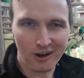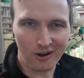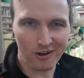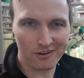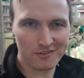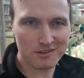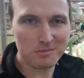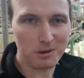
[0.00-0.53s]

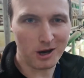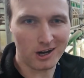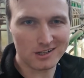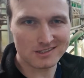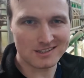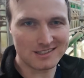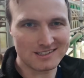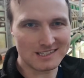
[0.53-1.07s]
all of the
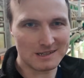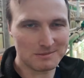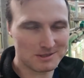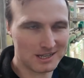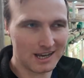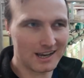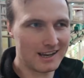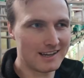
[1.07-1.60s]
pots are the same
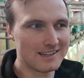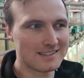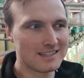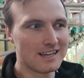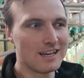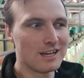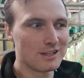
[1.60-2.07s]
size,